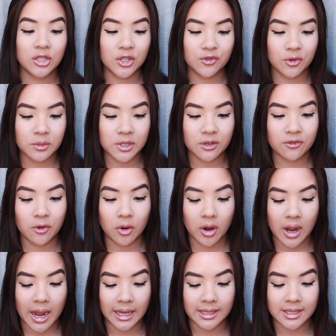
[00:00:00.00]
Also from
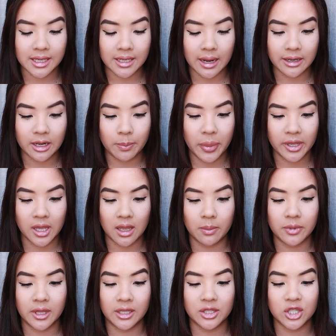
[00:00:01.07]
Sephora, I did end up picking
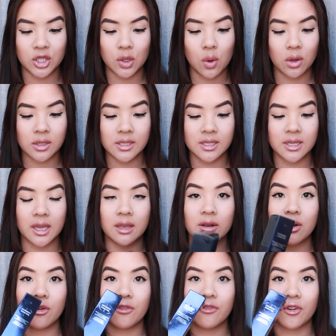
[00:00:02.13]
up the Dior
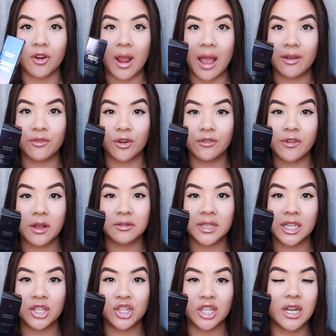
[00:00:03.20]
Skin Forever
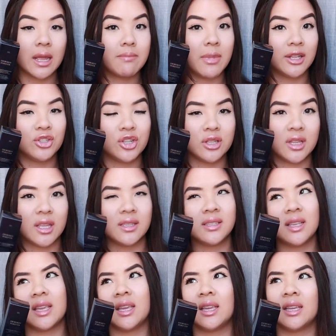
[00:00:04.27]
foundation. I mentioned
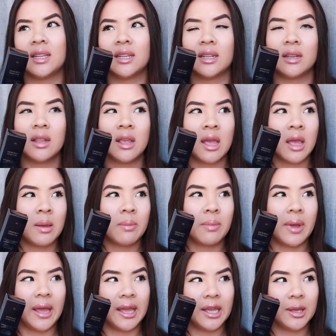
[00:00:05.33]
this in
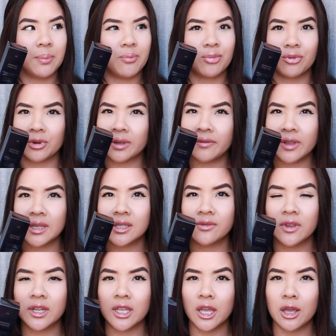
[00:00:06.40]
my previous
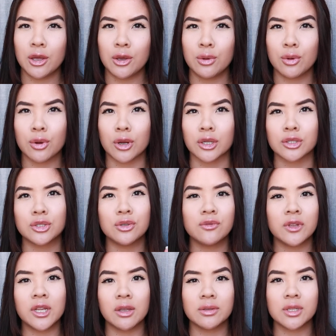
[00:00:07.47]
video, or two
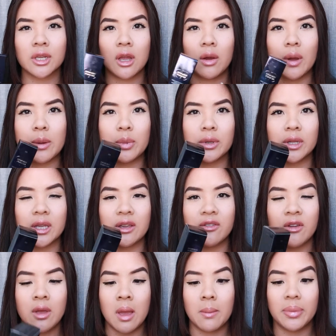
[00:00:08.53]
videos ago, I
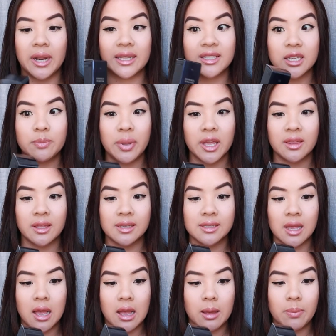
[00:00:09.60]
believe, but I did pick
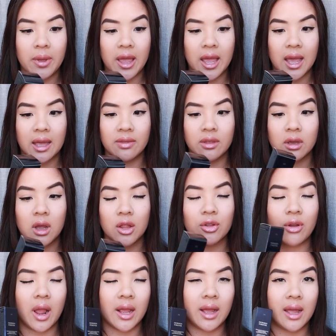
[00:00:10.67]
this up, and the
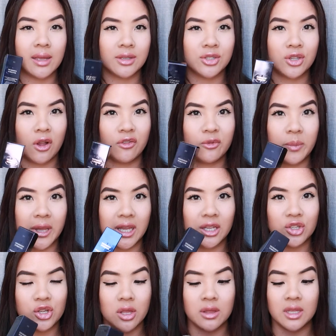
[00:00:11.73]
color I got is soft
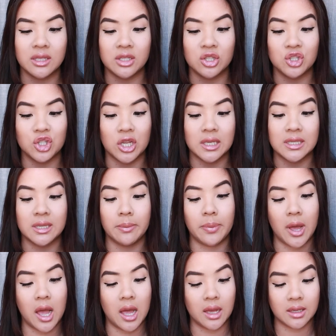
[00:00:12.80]
beige. This is just the
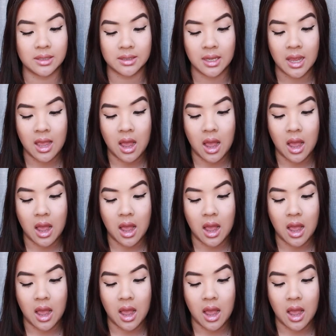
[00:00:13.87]
box.